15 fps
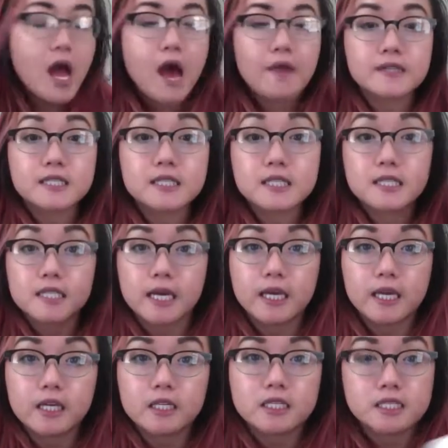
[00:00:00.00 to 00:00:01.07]
and this is the
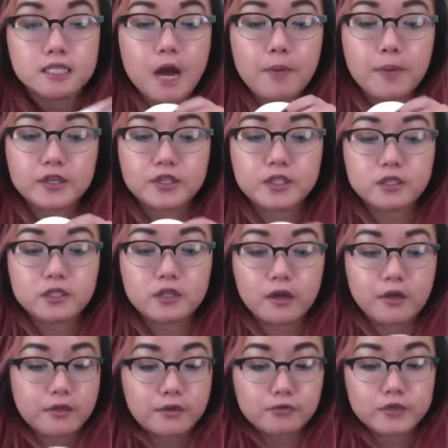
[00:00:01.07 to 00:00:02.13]
second step into like a
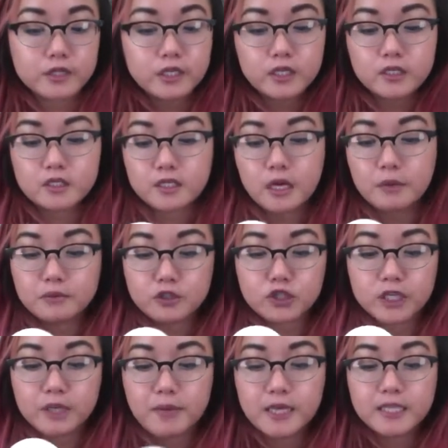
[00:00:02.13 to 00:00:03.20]
3-step
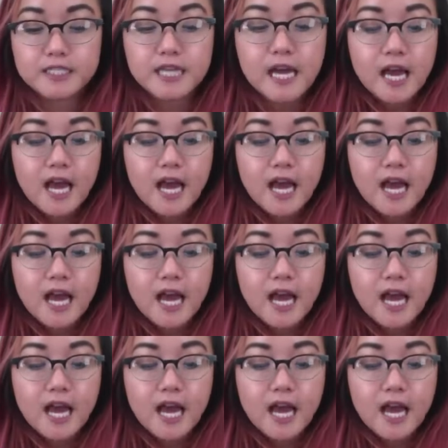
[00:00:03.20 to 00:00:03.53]
treatment,